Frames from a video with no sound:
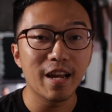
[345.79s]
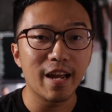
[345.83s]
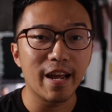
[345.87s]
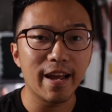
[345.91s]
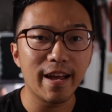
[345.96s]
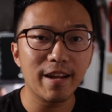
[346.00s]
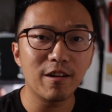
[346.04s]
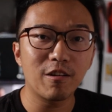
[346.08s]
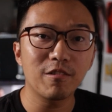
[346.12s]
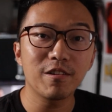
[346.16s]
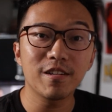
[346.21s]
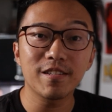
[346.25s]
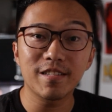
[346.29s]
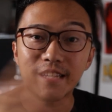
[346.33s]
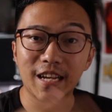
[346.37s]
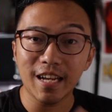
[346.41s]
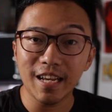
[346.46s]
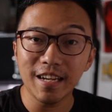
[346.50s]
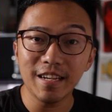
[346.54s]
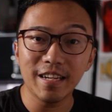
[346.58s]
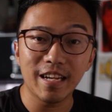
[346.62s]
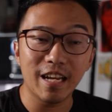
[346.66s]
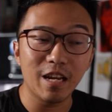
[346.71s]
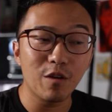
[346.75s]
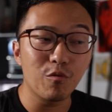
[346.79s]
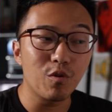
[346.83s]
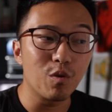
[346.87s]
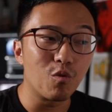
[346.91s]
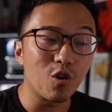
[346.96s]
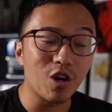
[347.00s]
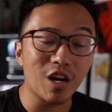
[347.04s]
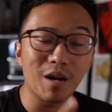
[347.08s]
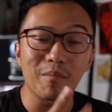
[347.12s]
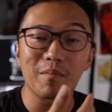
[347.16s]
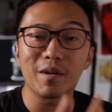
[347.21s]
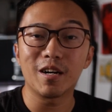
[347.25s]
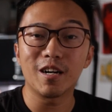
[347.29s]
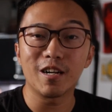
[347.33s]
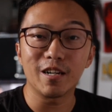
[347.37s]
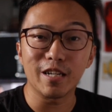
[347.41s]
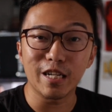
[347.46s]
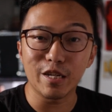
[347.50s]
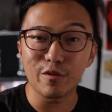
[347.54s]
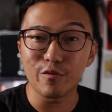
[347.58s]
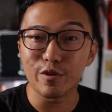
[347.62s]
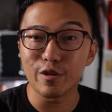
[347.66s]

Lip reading: and on the second day we woke up early,